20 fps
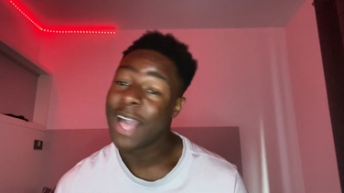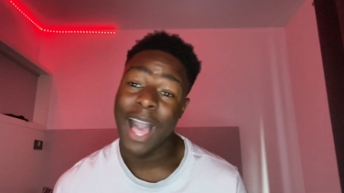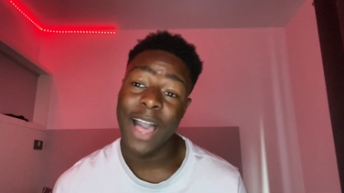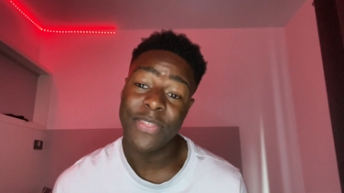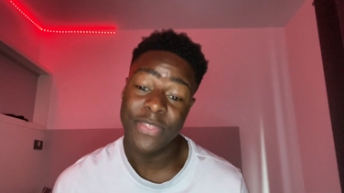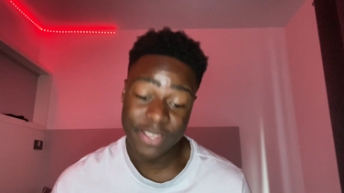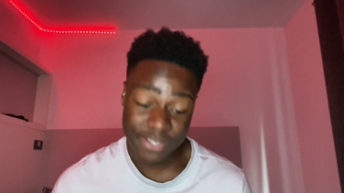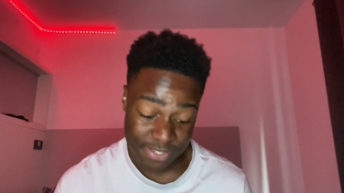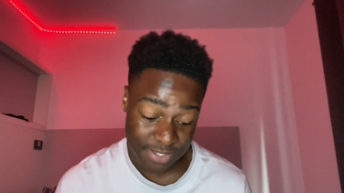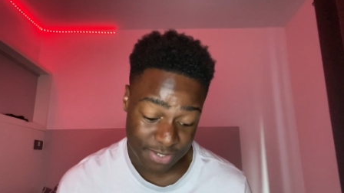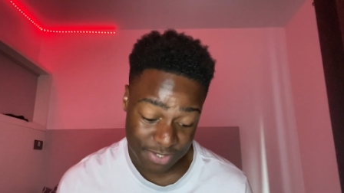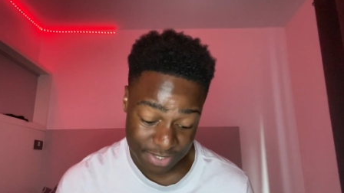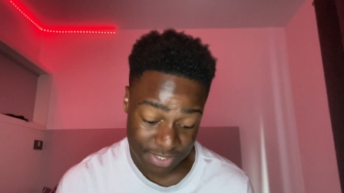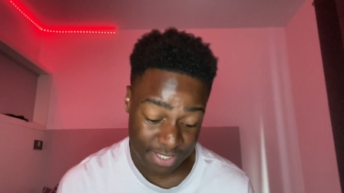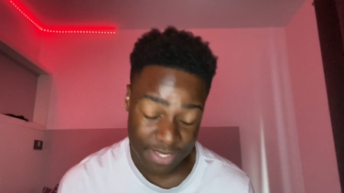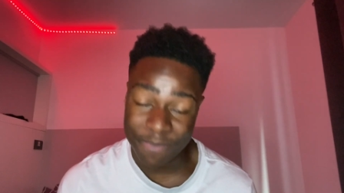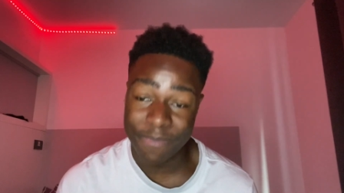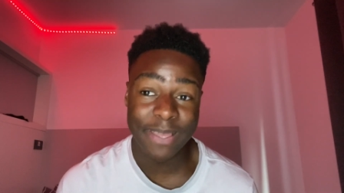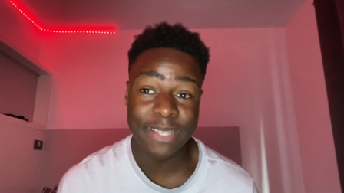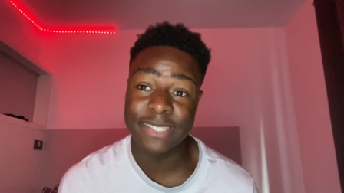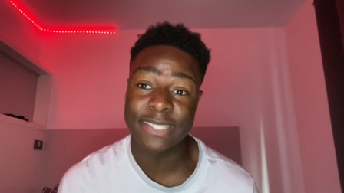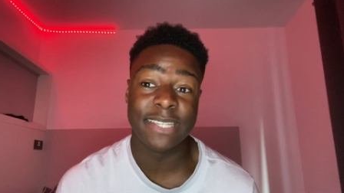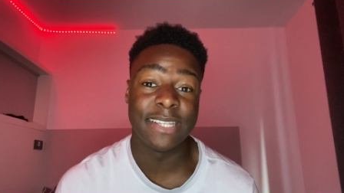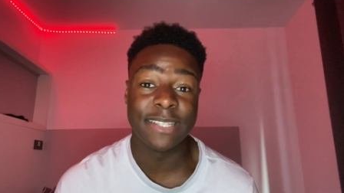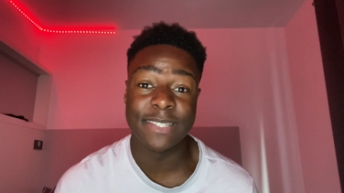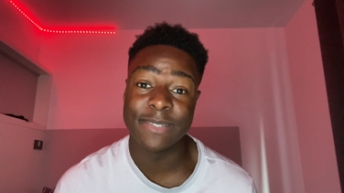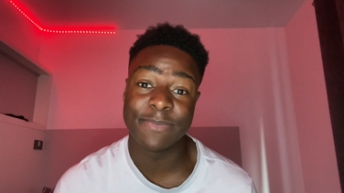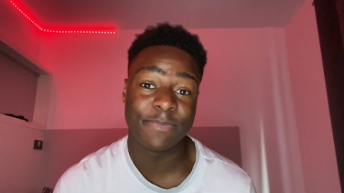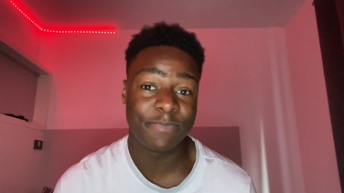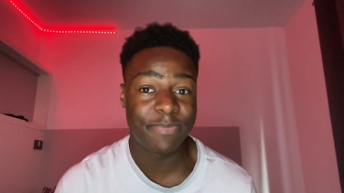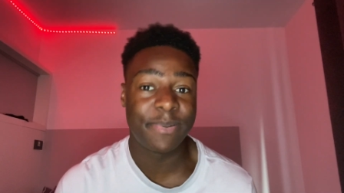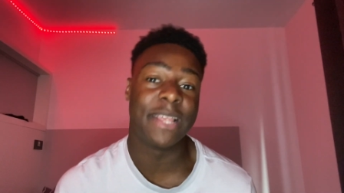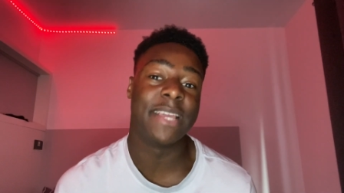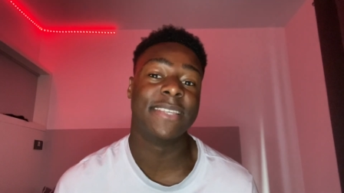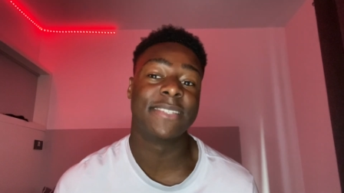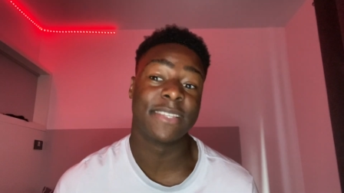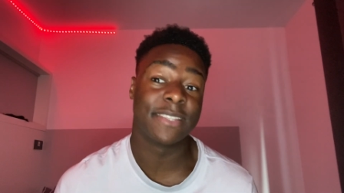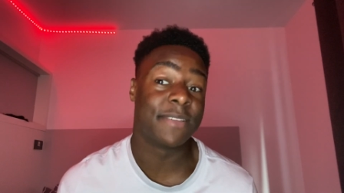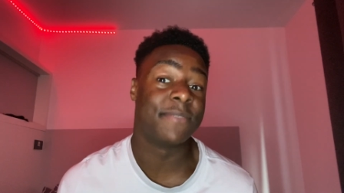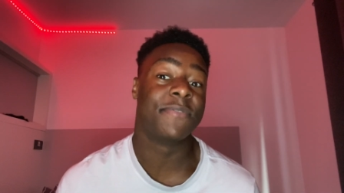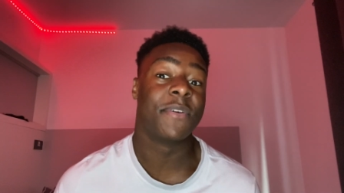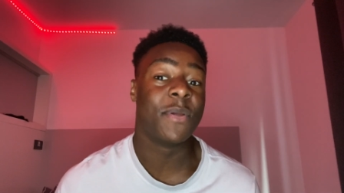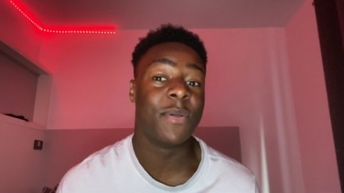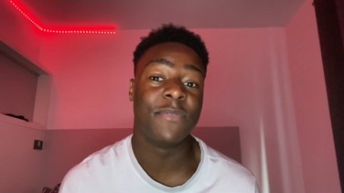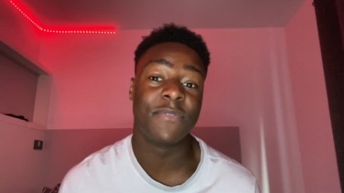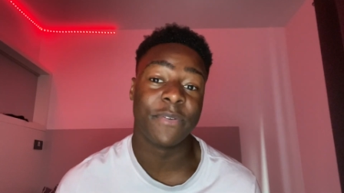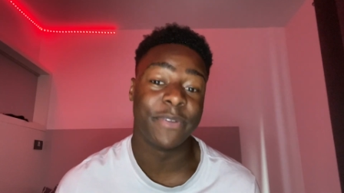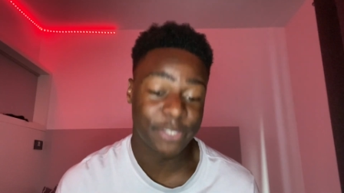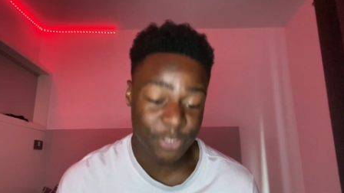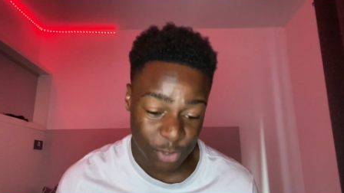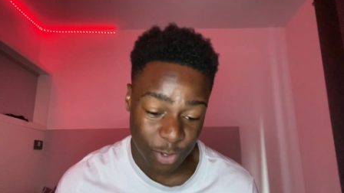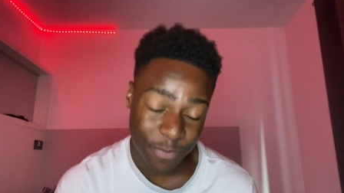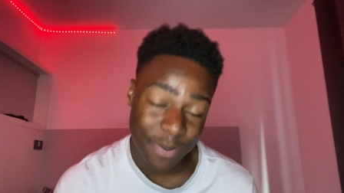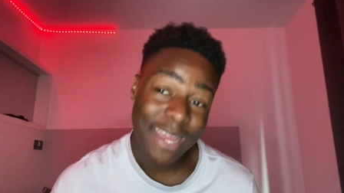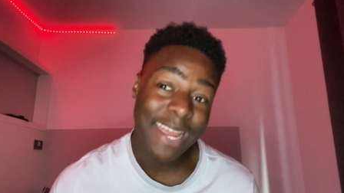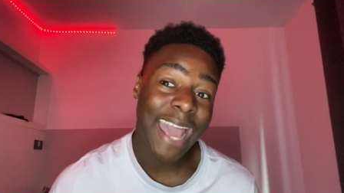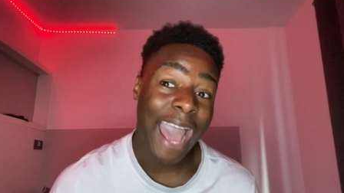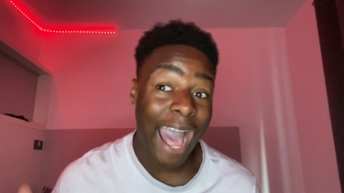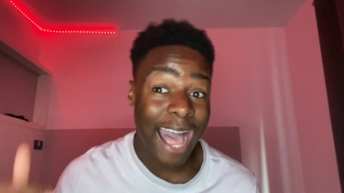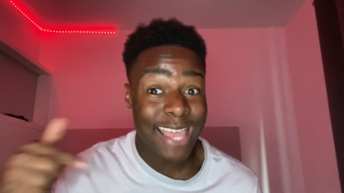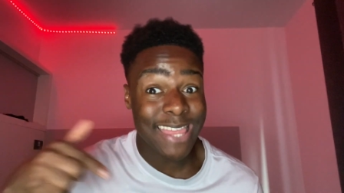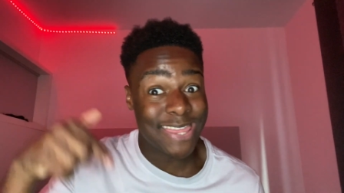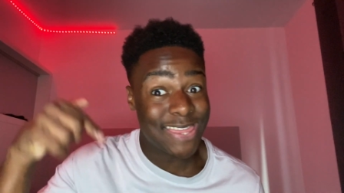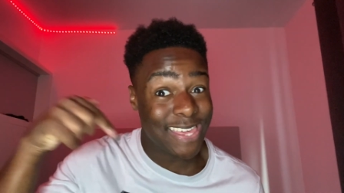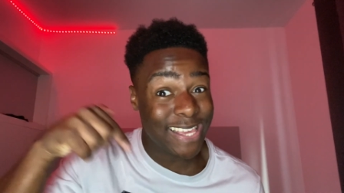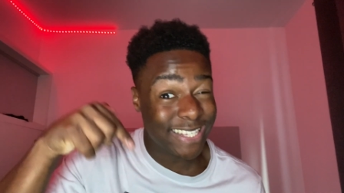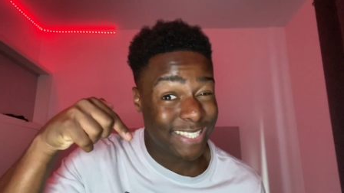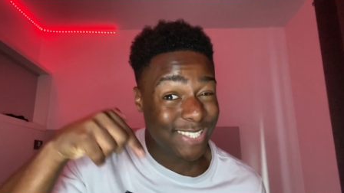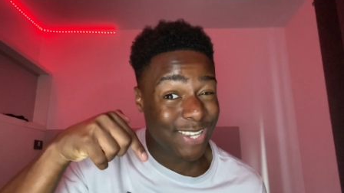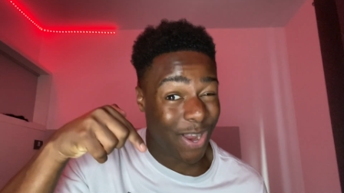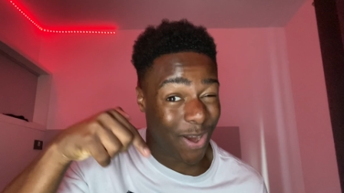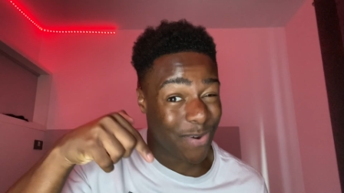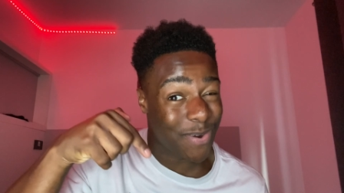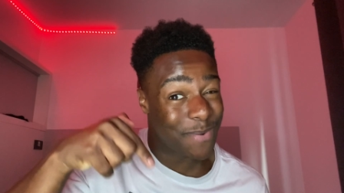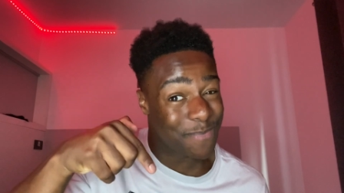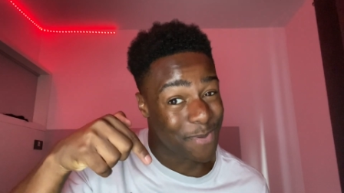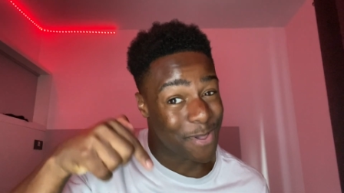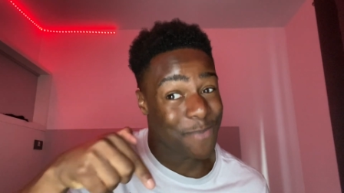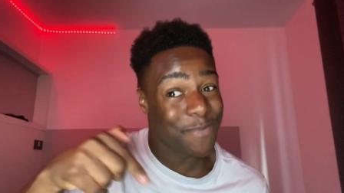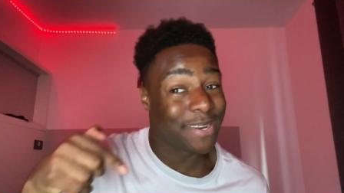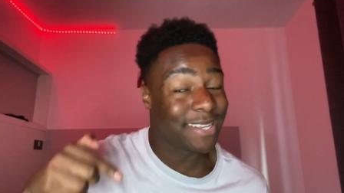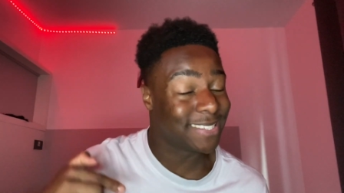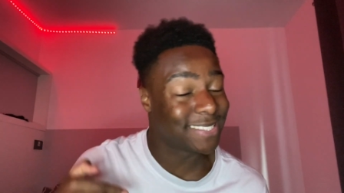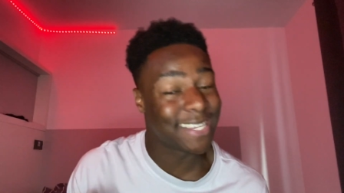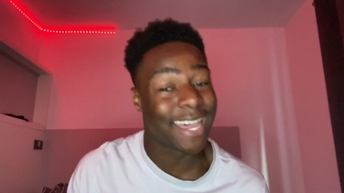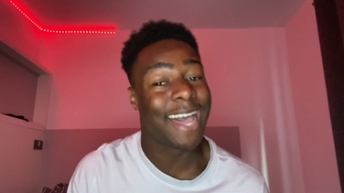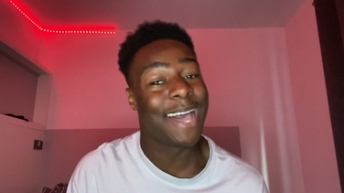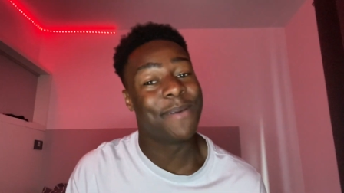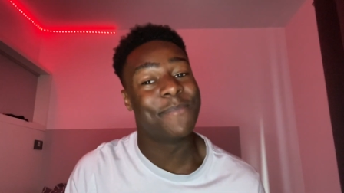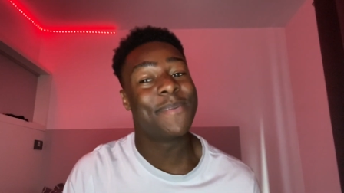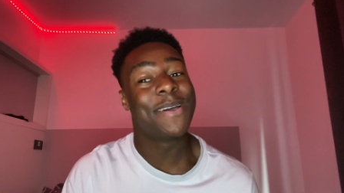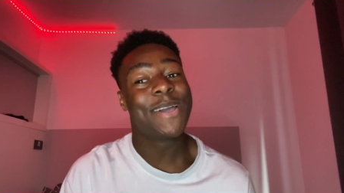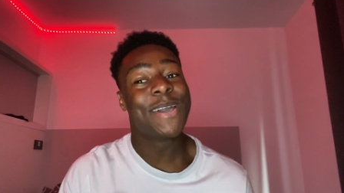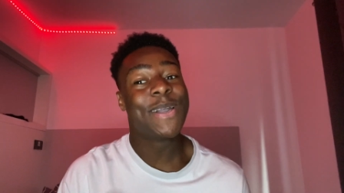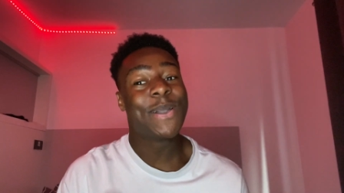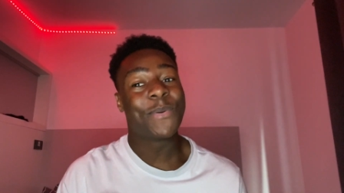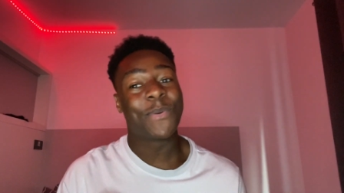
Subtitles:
and this is just cementing his place at the very, very top at this current moment in time.